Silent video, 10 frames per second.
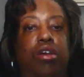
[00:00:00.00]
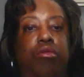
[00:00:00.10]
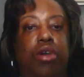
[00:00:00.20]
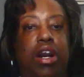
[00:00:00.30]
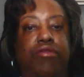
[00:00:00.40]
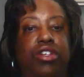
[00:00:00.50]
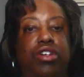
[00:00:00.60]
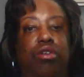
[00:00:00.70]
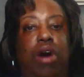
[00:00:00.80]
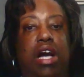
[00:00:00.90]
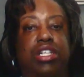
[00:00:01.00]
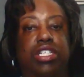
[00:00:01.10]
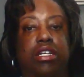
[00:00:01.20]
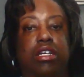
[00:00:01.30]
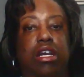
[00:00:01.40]
Wherever you're
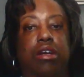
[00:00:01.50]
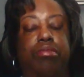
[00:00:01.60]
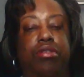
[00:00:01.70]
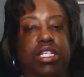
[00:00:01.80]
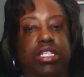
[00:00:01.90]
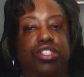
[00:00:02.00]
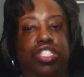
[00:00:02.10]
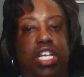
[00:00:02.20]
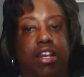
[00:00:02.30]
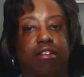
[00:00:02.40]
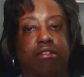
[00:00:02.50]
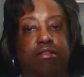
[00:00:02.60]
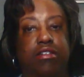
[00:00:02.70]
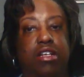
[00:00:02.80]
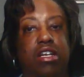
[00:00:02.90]
watching, please share,
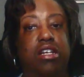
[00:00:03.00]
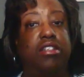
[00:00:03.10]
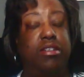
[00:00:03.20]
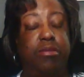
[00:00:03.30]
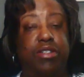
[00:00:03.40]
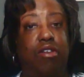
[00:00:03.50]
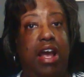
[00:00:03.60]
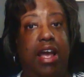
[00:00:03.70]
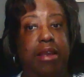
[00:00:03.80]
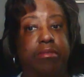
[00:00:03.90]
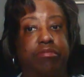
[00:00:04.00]
subscribe,